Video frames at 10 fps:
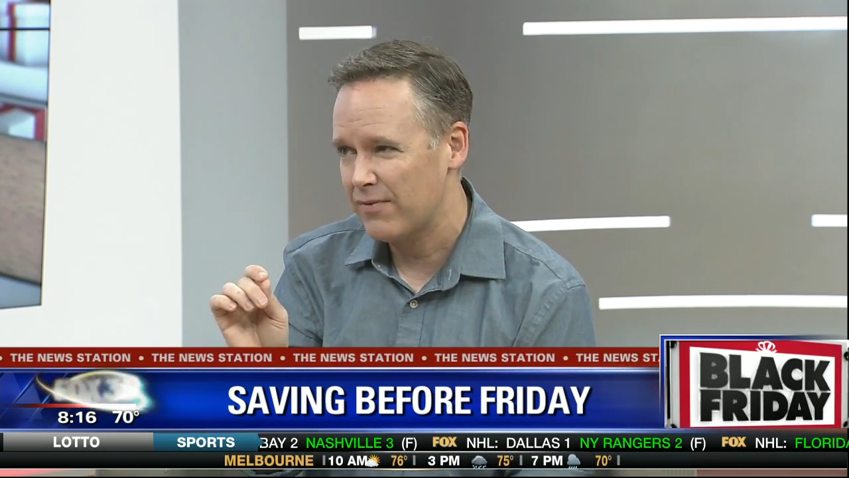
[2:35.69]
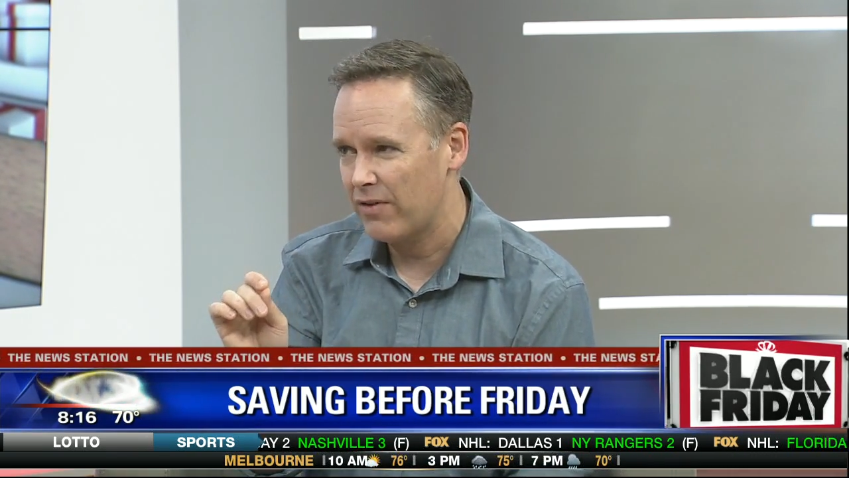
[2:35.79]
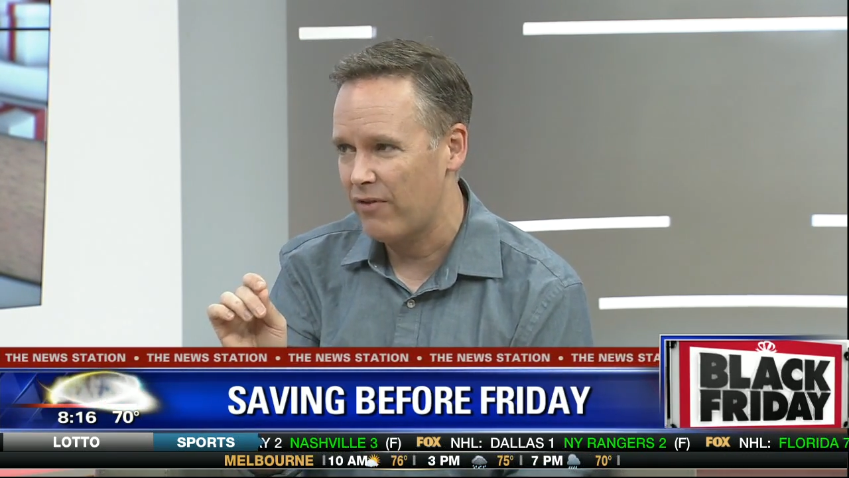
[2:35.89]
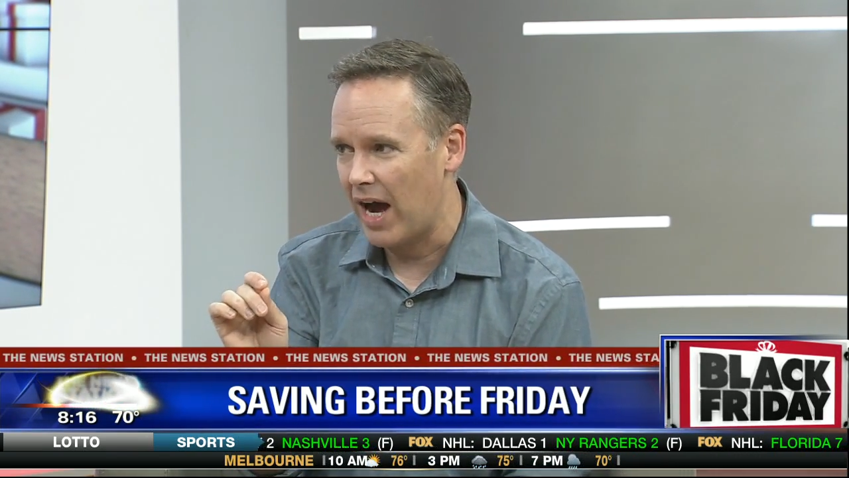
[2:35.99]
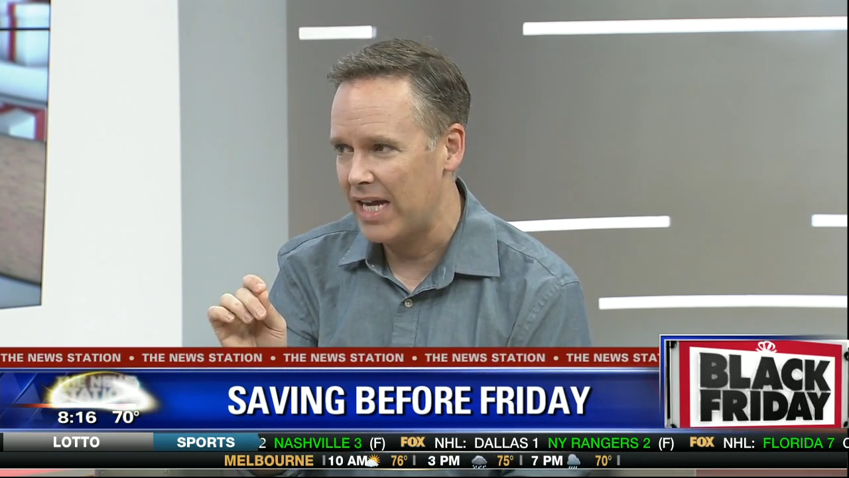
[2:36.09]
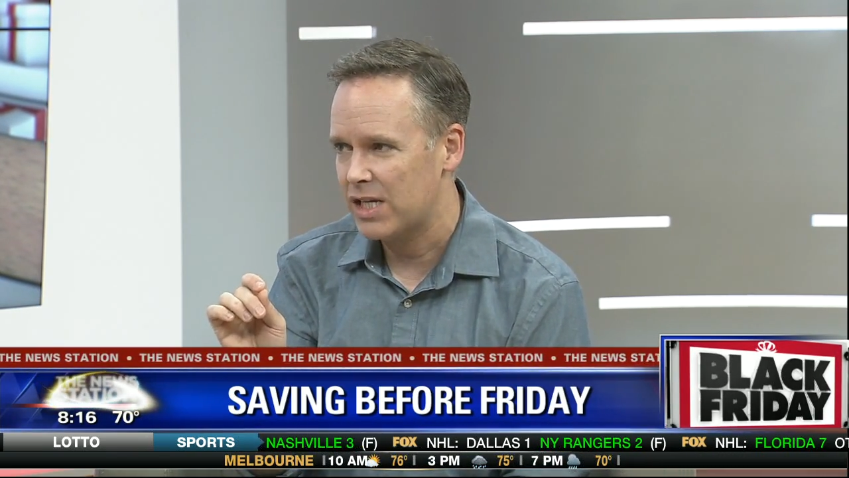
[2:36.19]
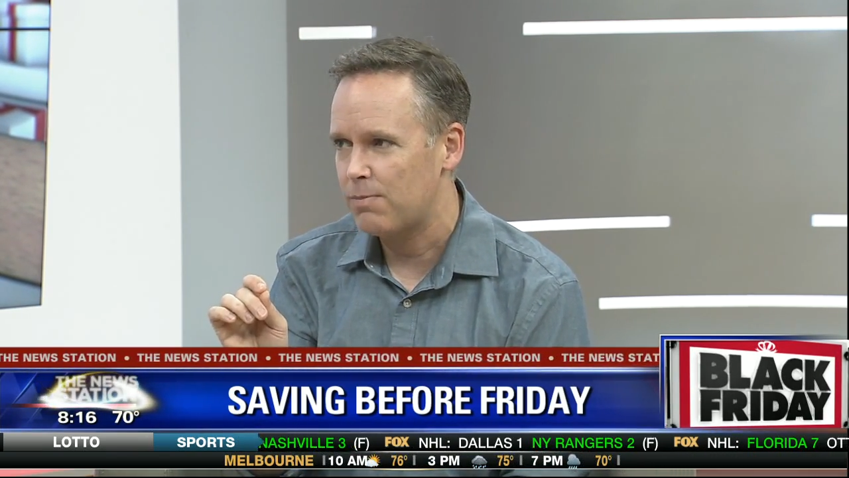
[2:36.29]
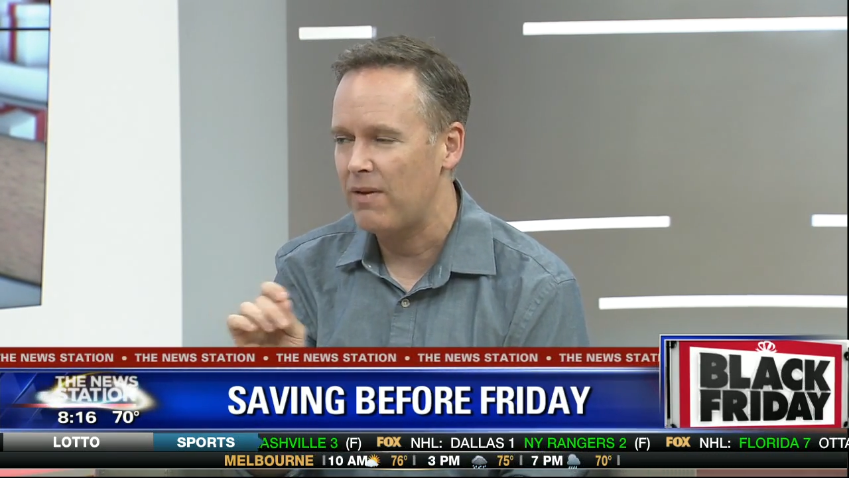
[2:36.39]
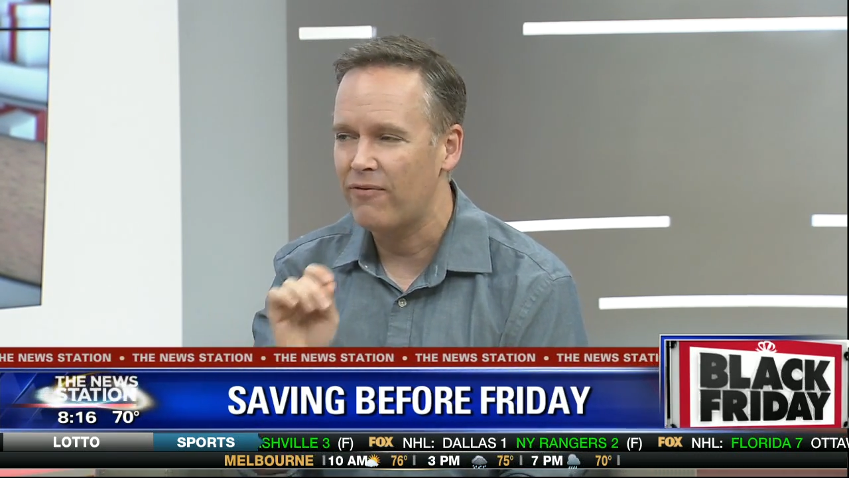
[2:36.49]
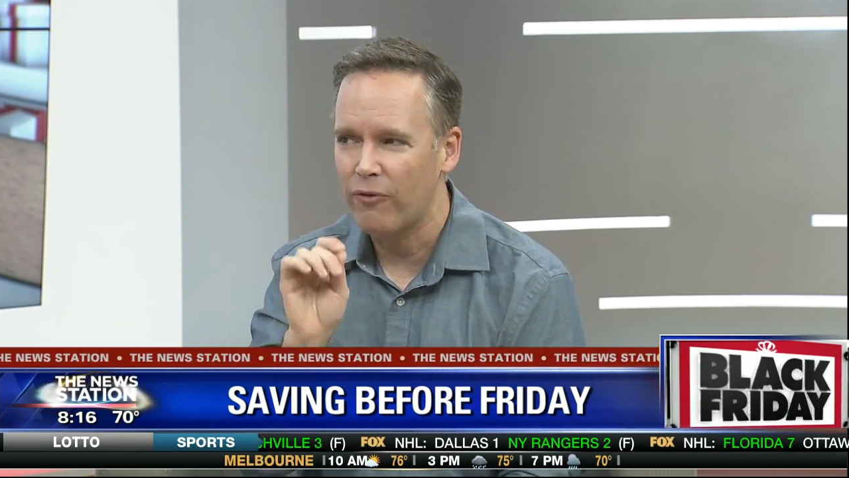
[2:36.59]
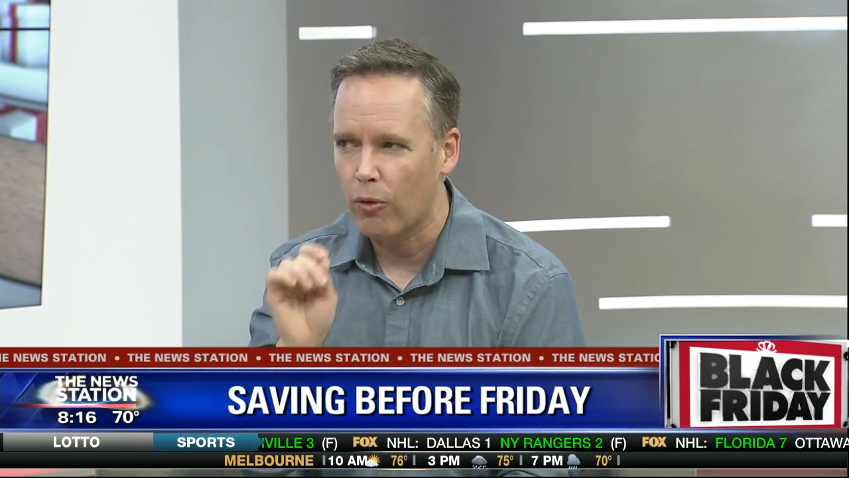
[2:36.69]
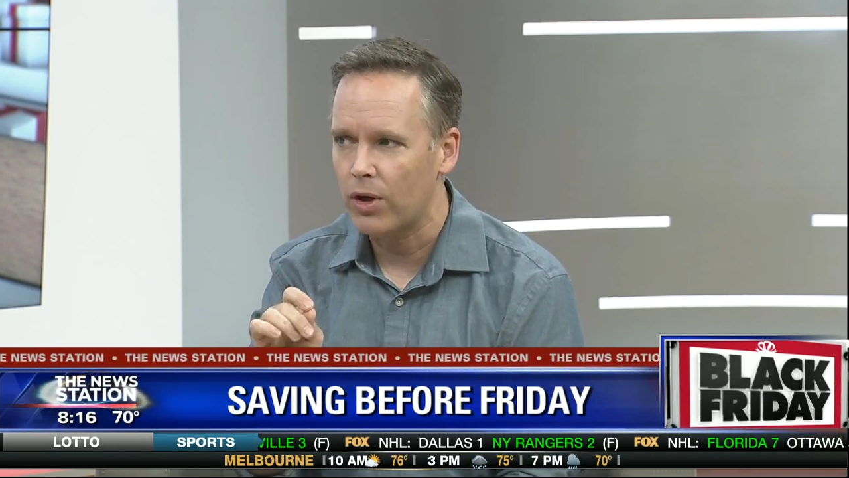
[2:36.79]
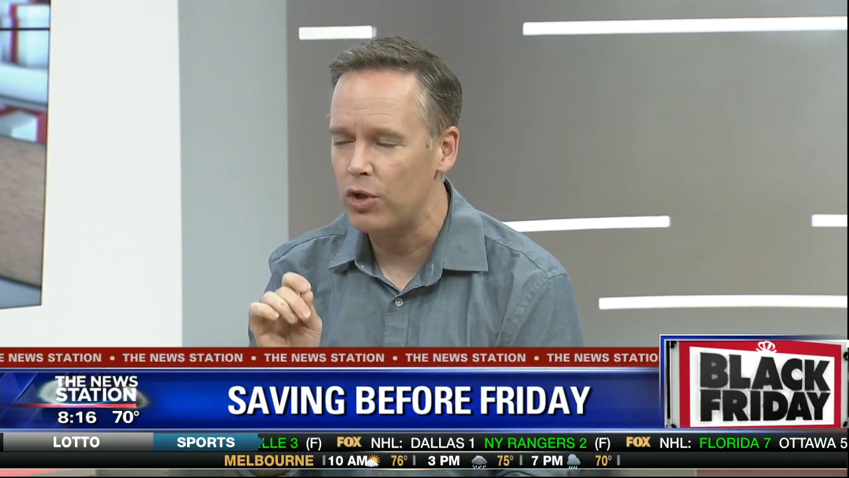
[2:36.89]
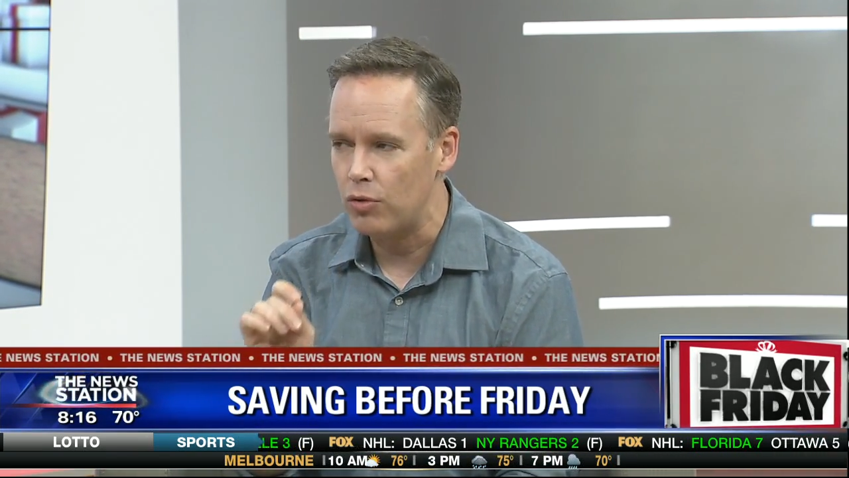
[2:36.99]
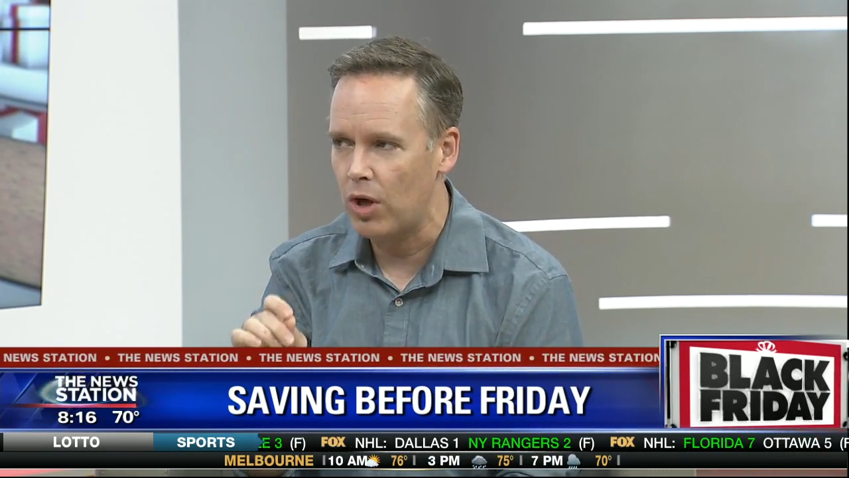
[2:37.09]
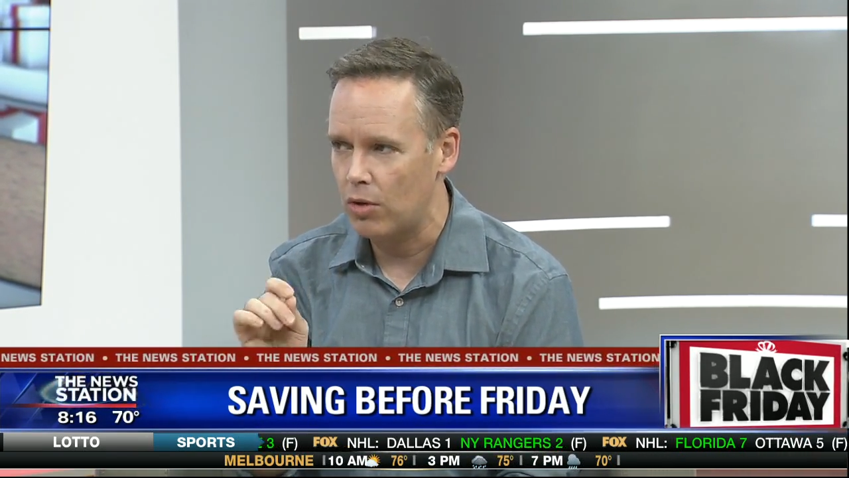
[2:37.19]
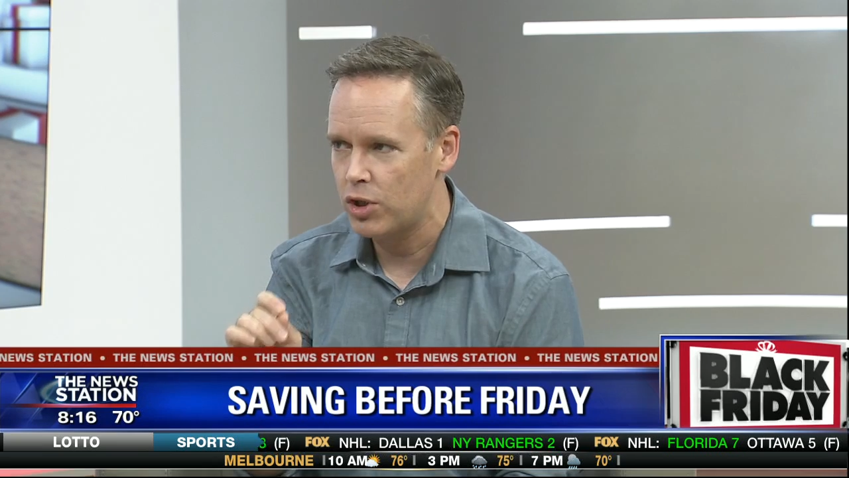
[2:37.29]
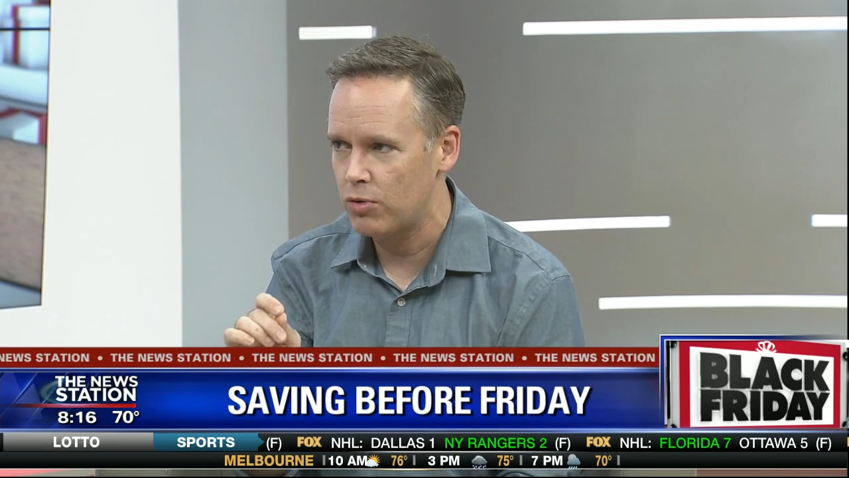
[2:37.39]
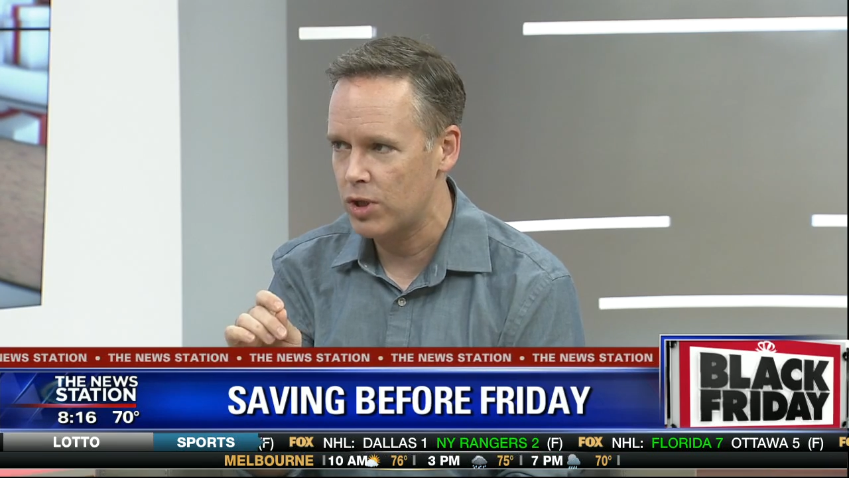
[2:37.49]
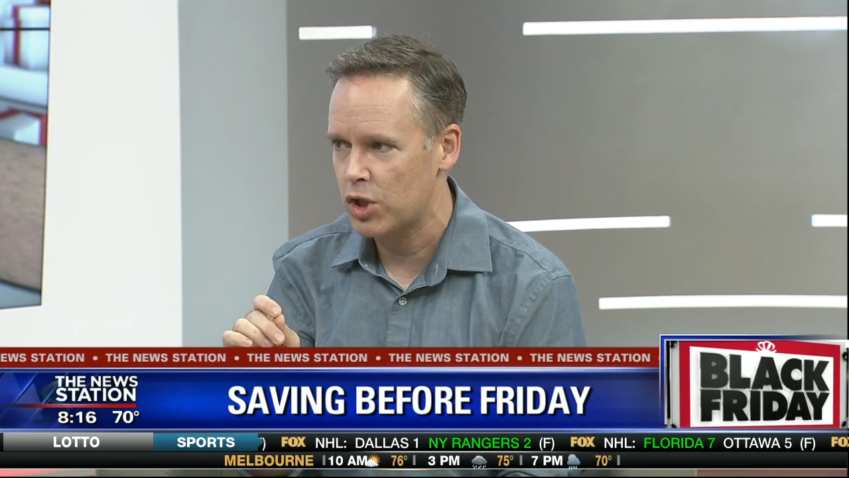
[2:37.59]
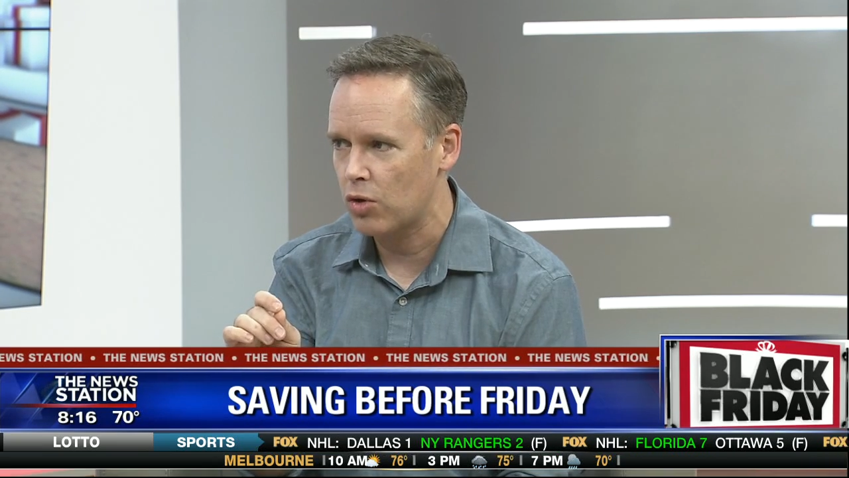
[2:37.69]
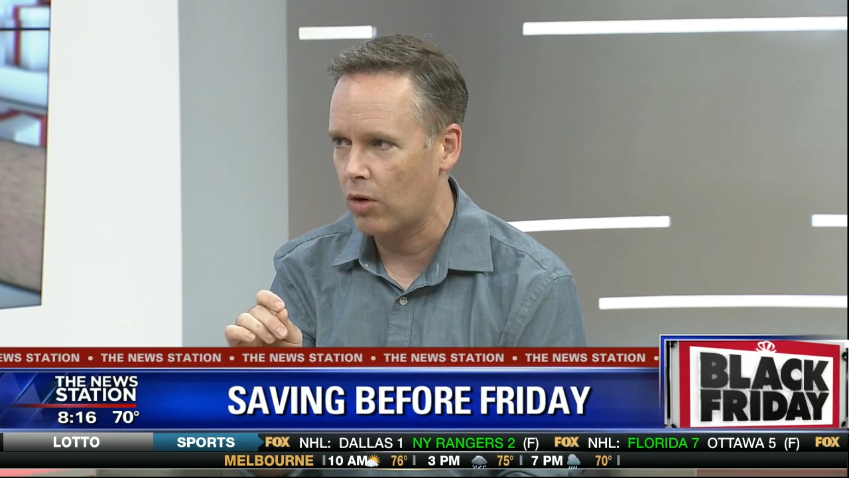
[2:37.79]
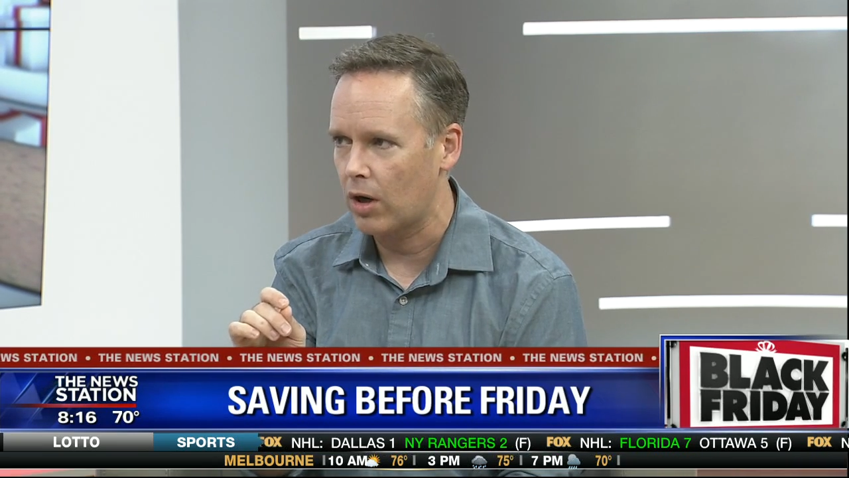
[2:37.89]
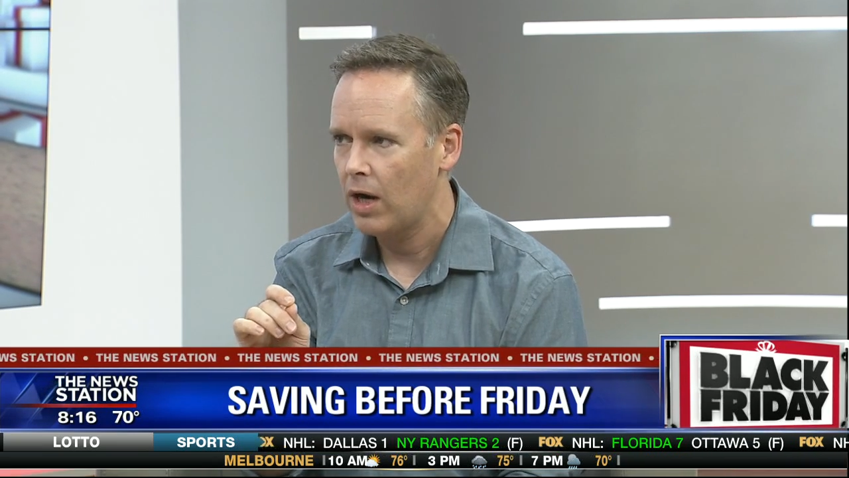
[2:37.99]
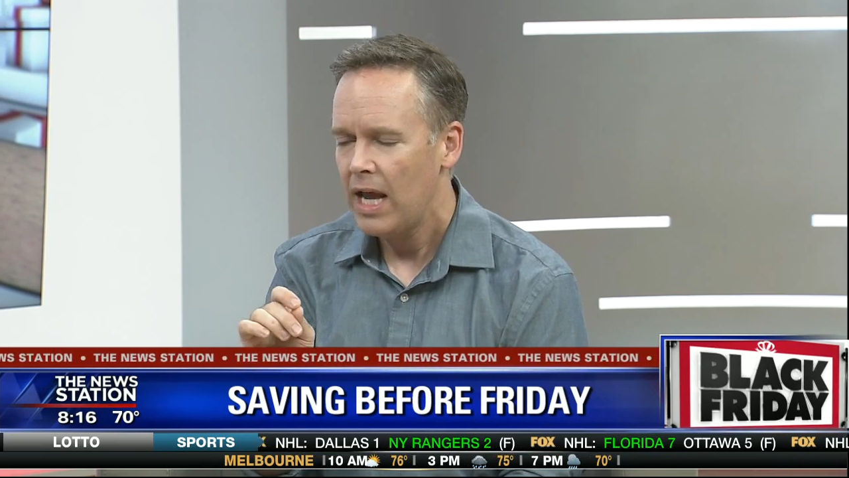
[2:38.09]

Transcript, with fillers: advice before you go to a store